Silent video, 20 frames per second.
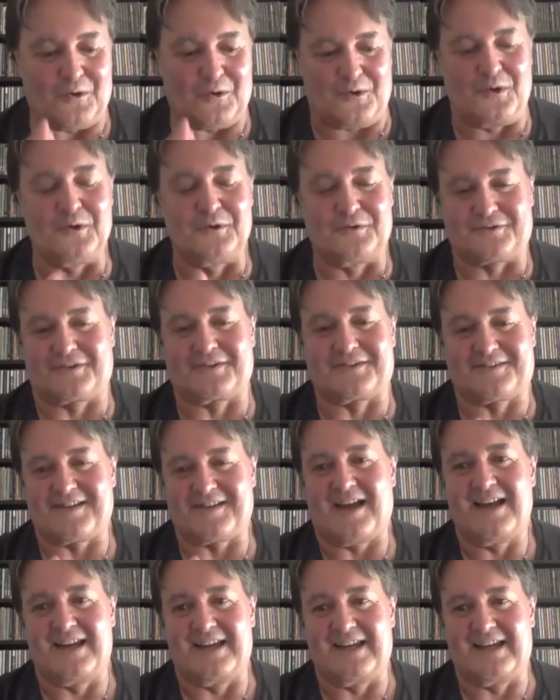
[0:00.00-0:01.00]
just not used
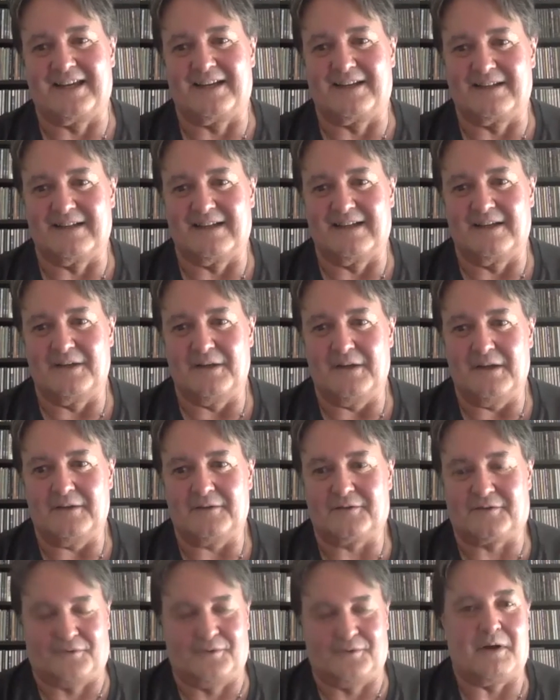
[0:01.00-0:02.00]
to saying
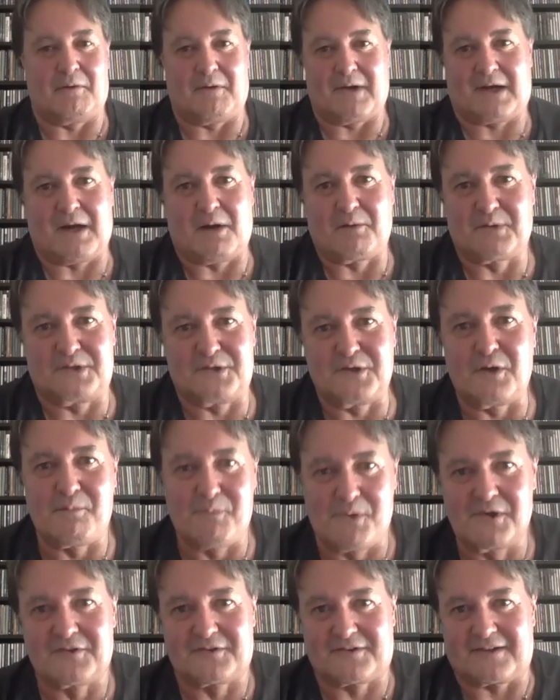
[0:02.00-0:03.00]
Pseudo Echo
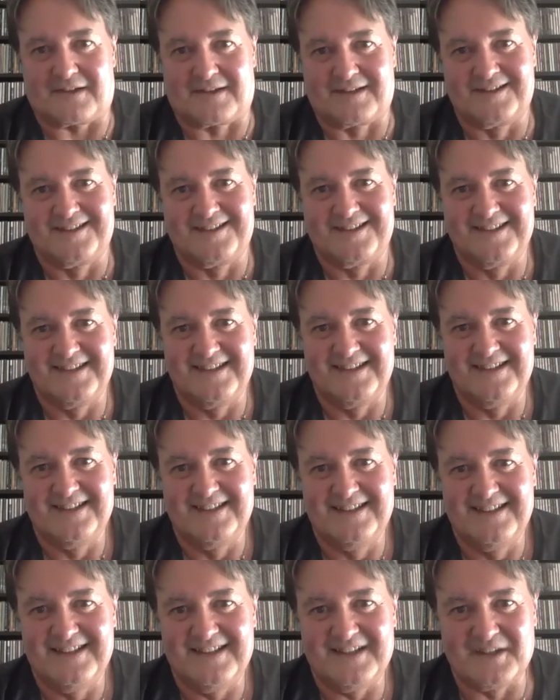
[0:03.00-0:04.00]
with new music.
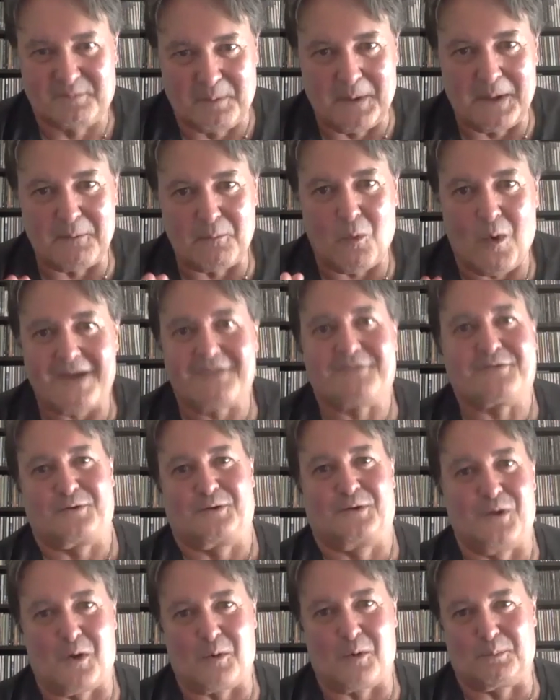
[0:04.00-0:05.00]
It's been
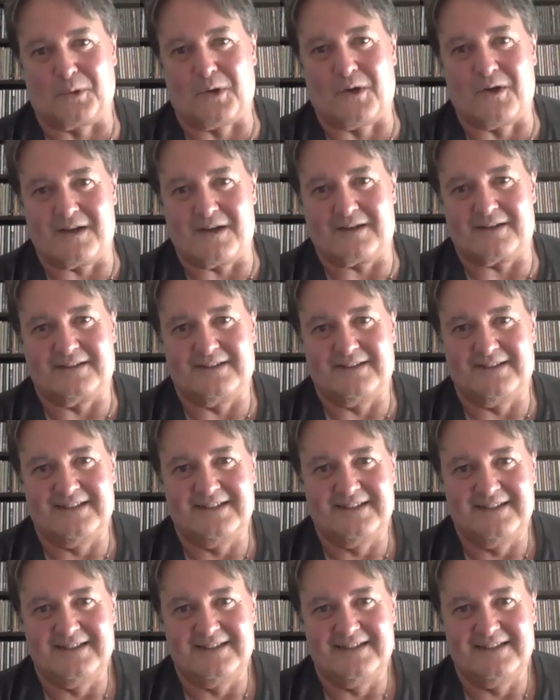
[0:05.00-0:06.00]
way too long, Brian.